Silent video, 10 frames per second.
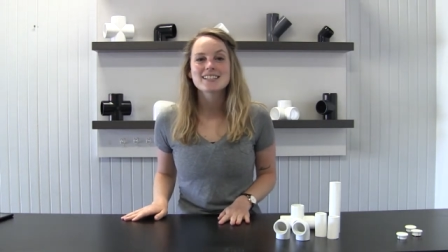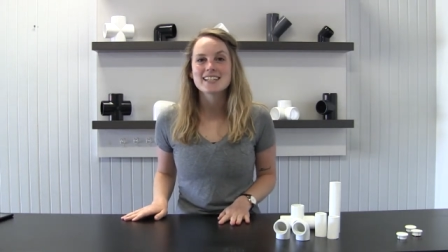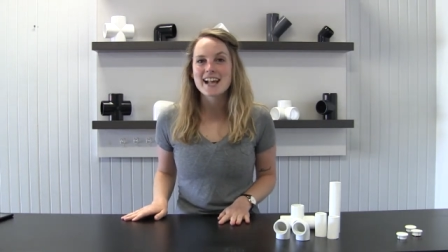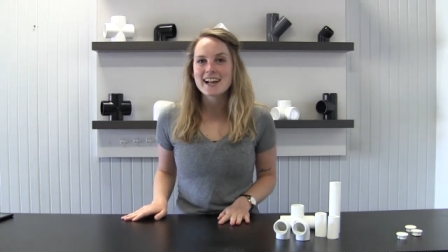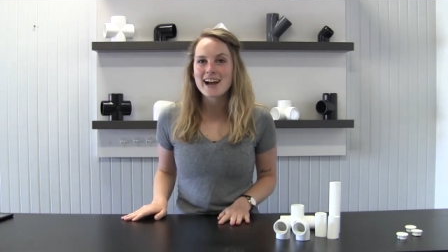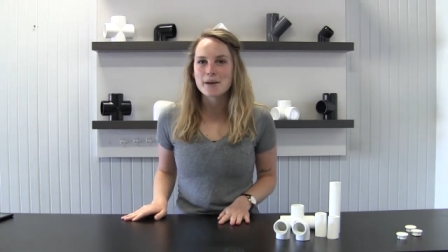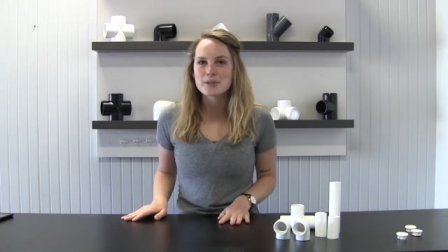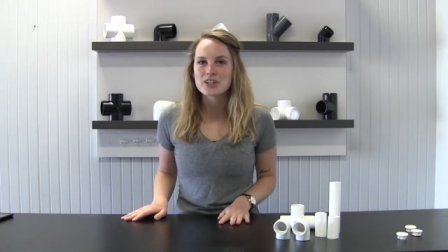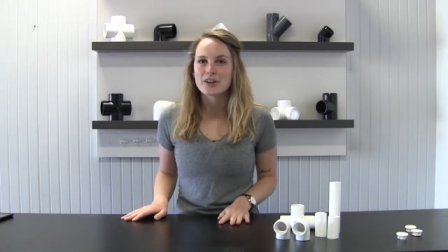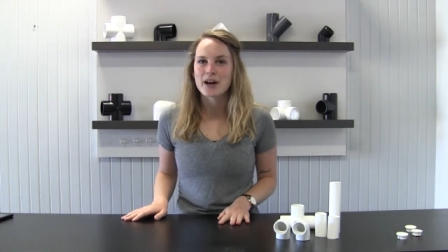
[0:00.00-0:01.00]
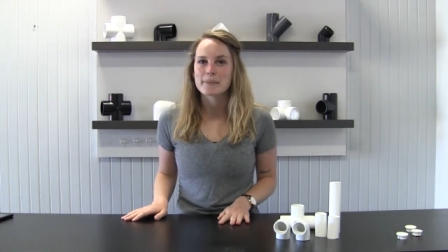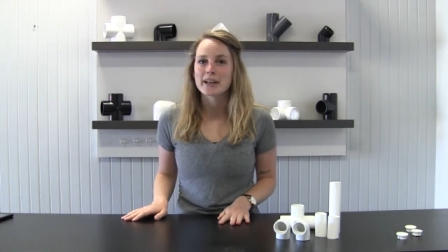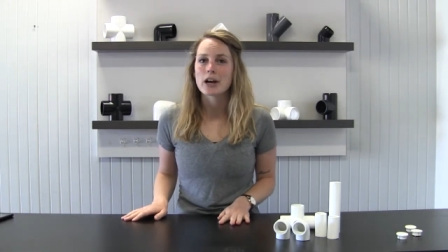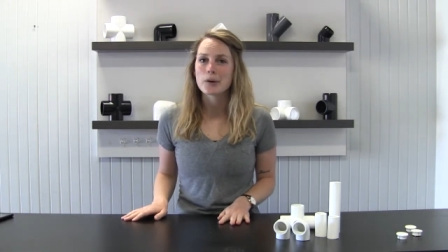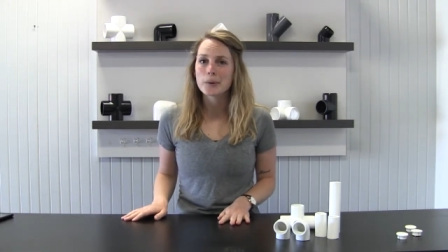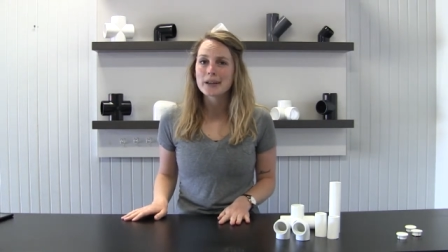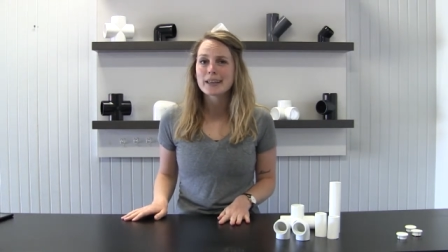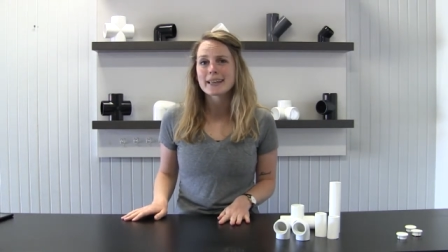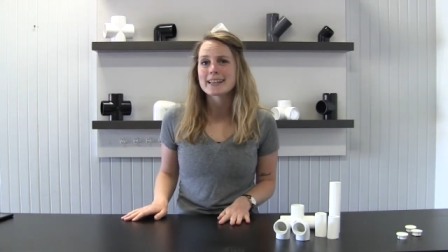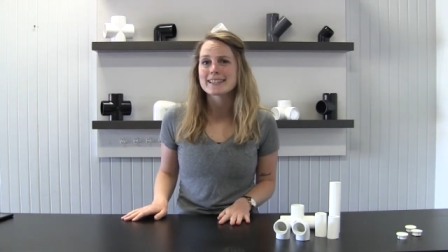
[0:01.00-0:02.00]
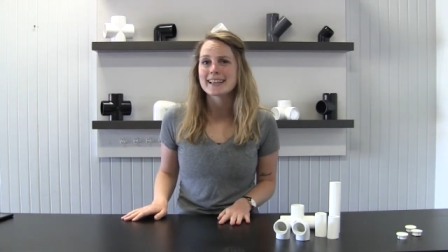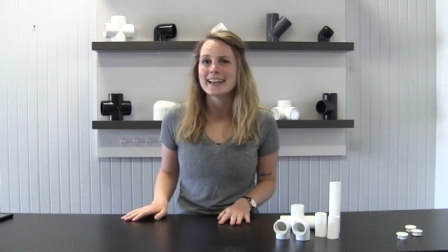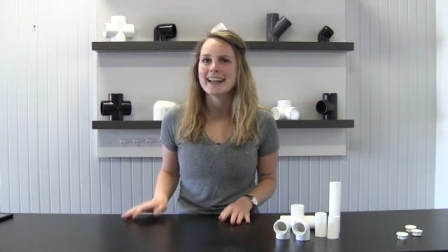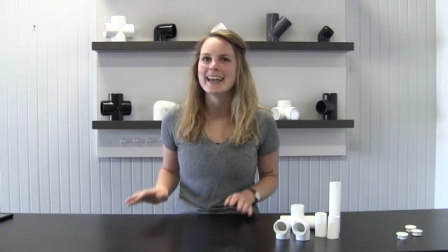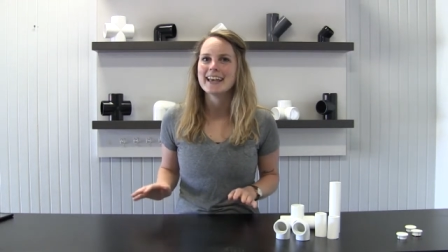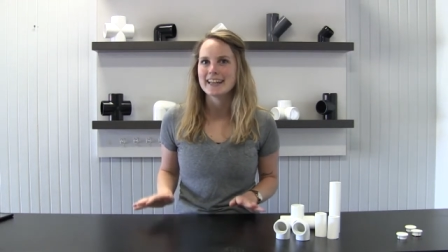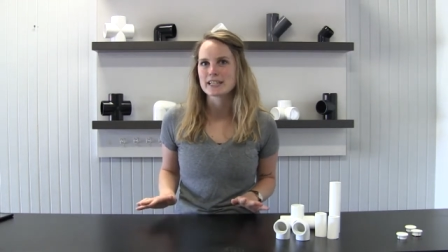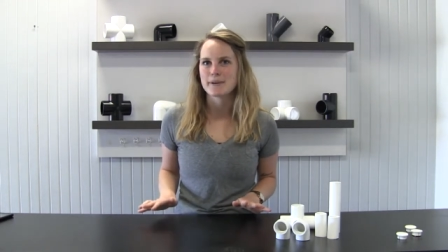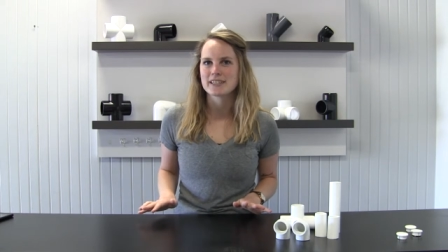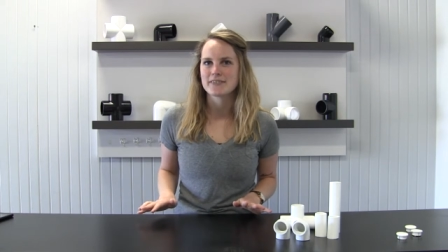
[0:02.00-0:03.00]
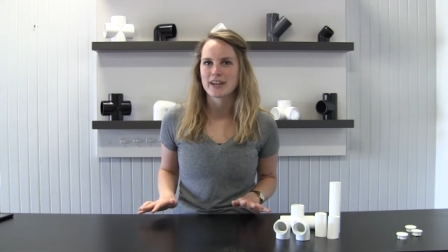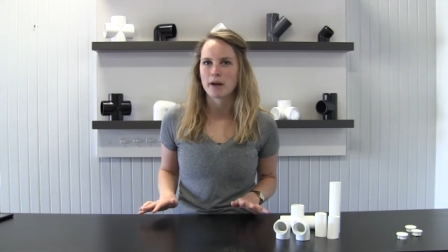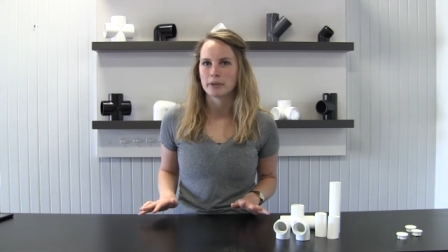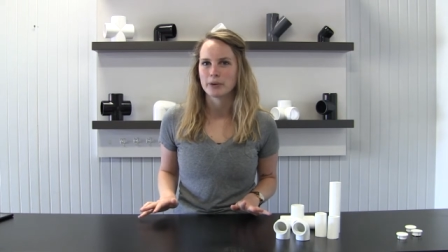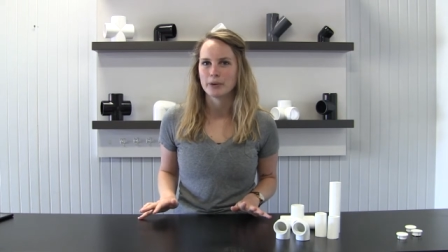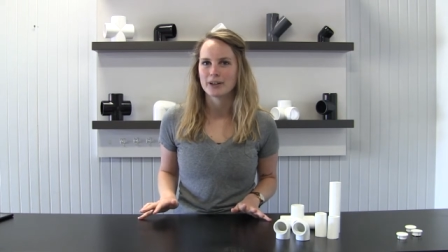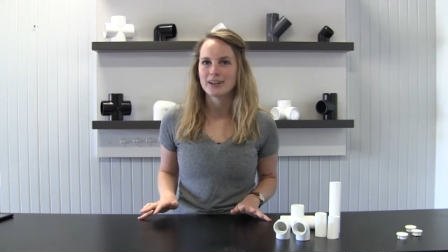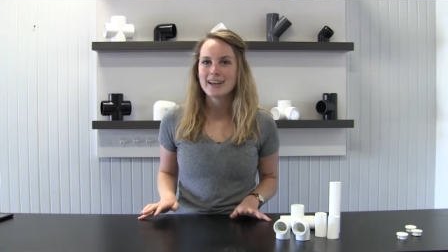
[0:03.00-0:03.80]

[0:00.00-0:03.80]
Today, I'm going to show you how to make a quick, easy, and inexpensive tablet holder.